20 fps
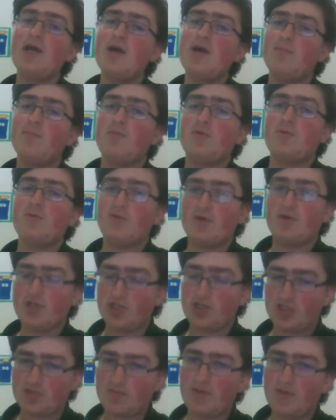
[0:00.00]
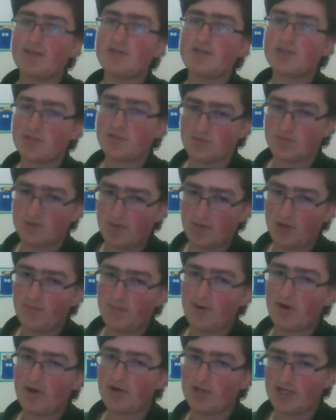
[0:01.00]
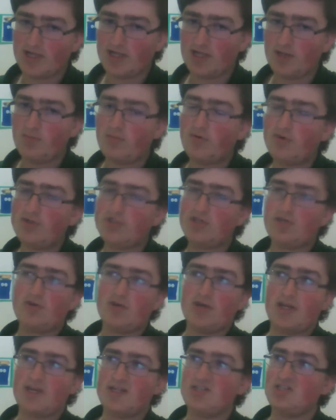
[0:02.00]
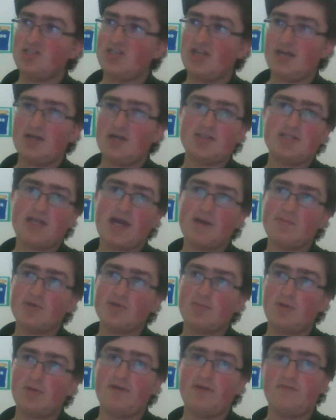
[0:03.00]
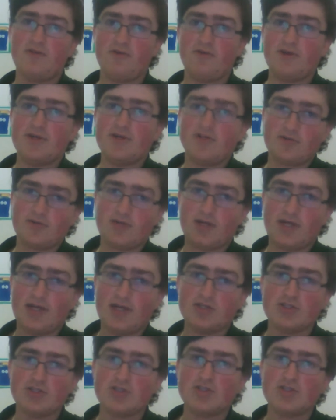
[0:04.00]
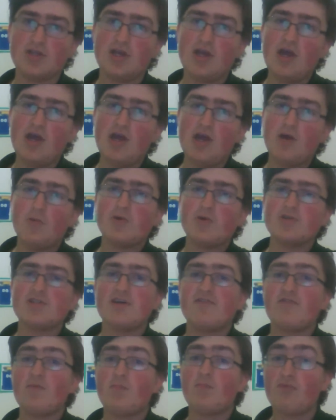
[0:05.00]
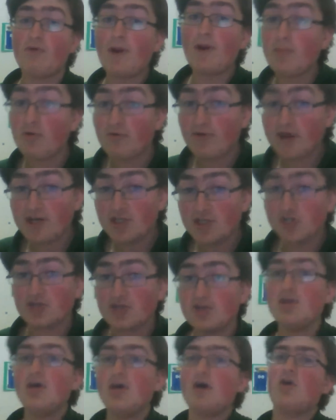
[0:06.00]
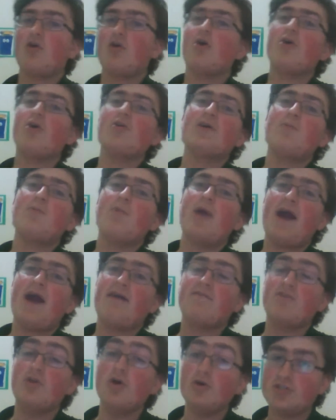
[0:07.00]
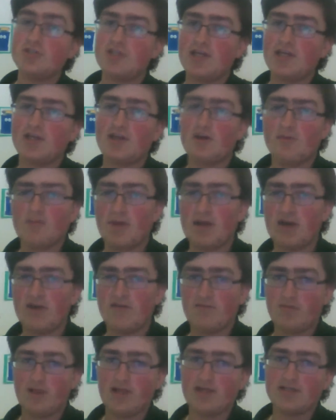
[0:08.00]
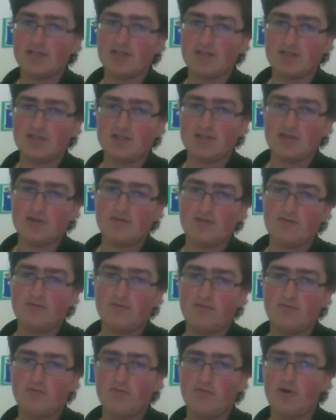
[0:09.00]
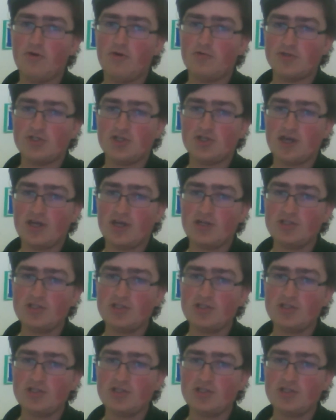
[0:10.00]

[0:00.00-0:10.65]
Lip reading: with Perdition's Blade and some spell power and Deadly Poison, you can hit 6 damage Blade Flurries on occasions. We also have Preparation, a card that we have not seen in competitive play since Rogue was changed.